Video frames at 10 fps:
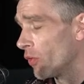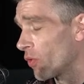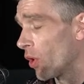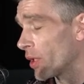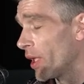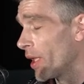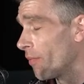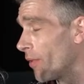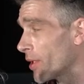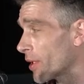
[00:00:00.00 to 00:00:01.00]
you've got to take
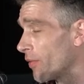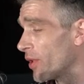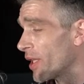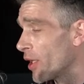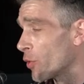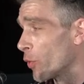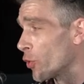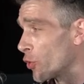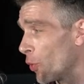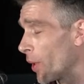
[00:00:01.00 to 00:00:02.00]
them risks. If you see someone,
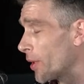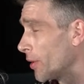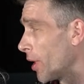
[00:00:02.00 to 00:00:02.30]
just do it.